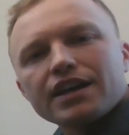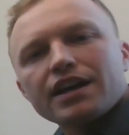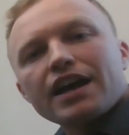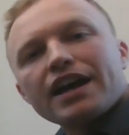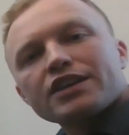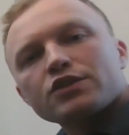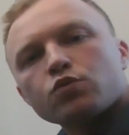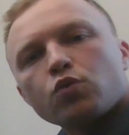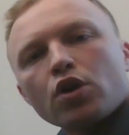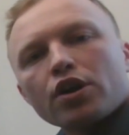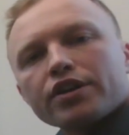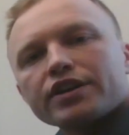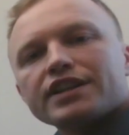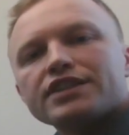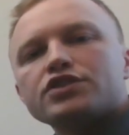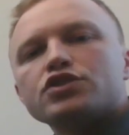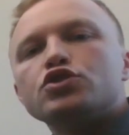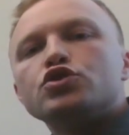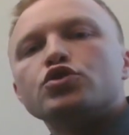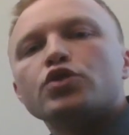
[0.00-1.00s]
water gets
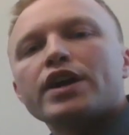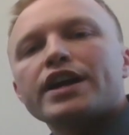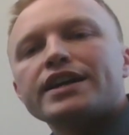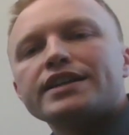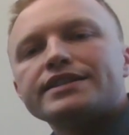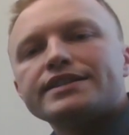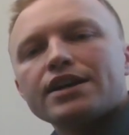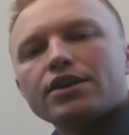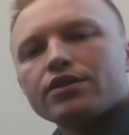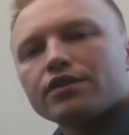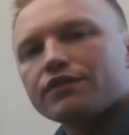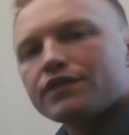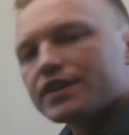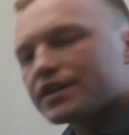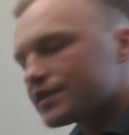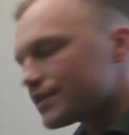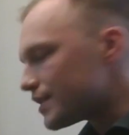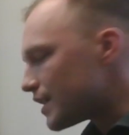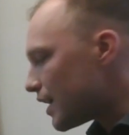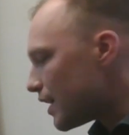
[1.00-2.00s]
drained out of the
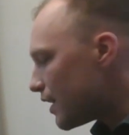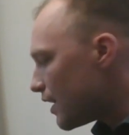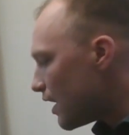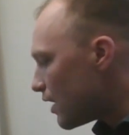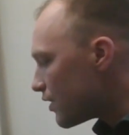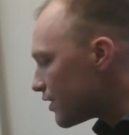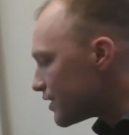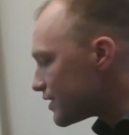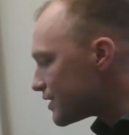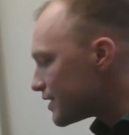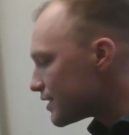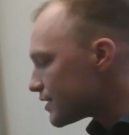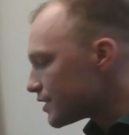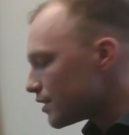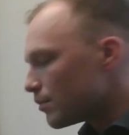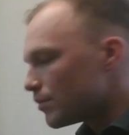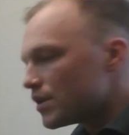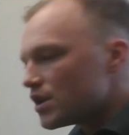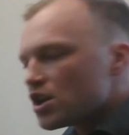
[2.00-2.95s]
system.